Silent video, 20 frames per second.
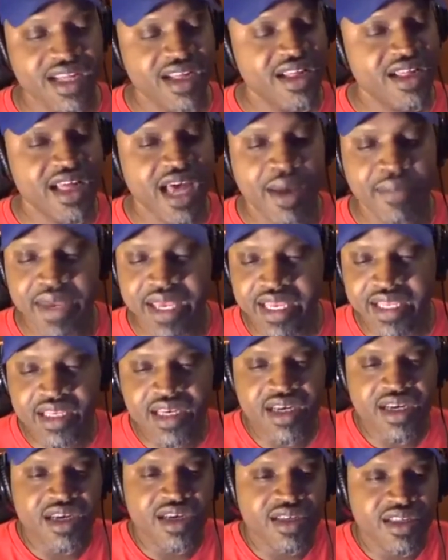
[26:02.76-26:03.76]
I mean,
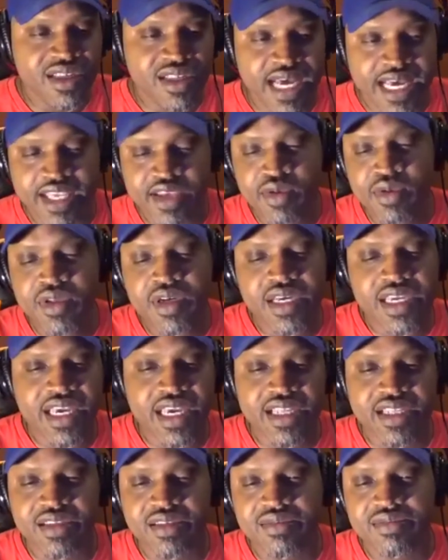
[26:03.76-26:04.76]
like you look
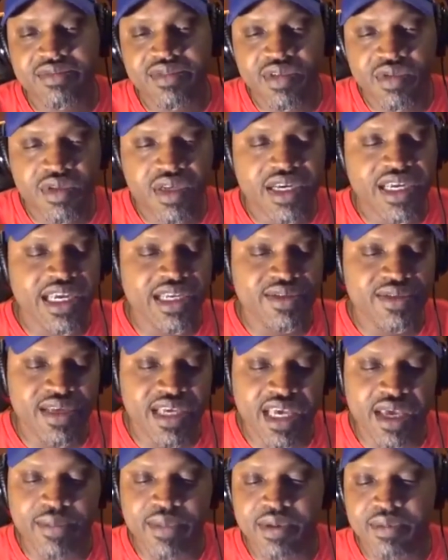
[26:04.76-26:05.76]
at
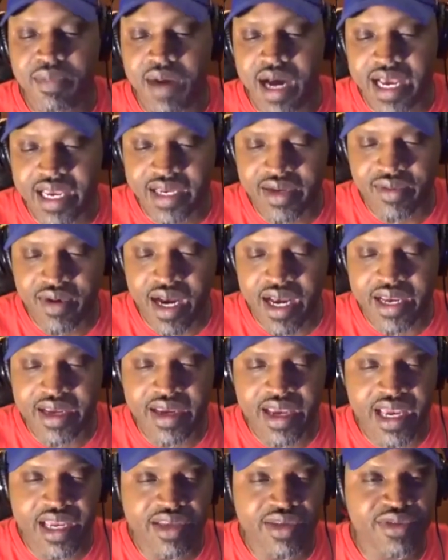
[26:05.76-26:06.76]
him and Mike, right?
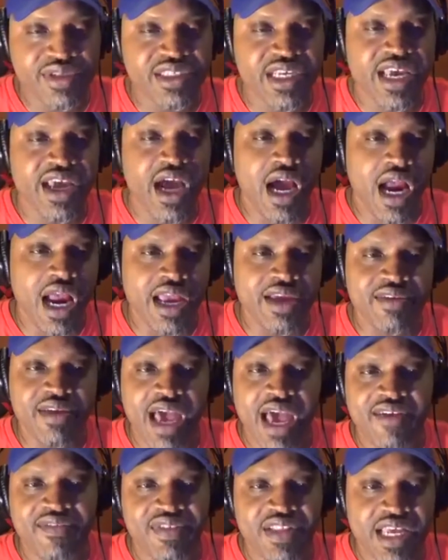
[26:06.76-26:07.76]
And you say, all right,
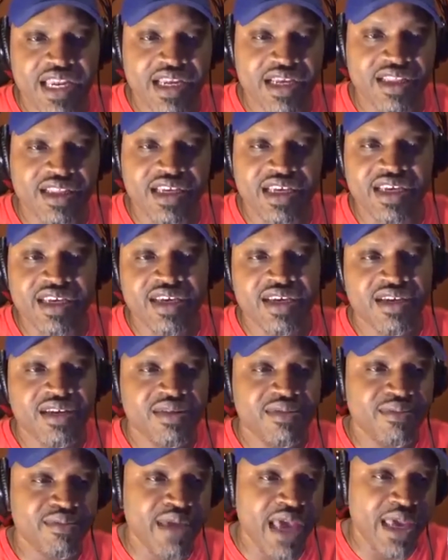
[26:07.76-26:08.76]
athletically,
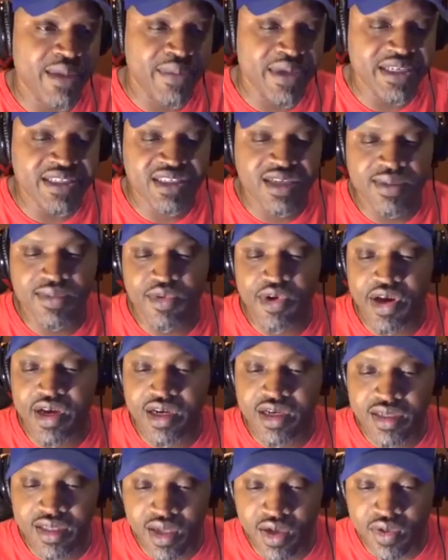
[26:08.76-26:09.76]
maybe somewhere
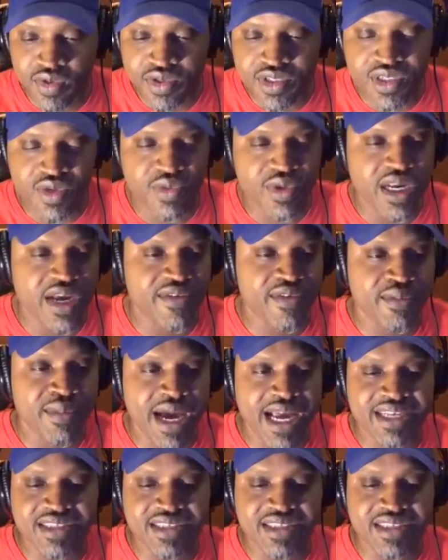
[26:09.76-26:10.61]
close or whatever. Mike's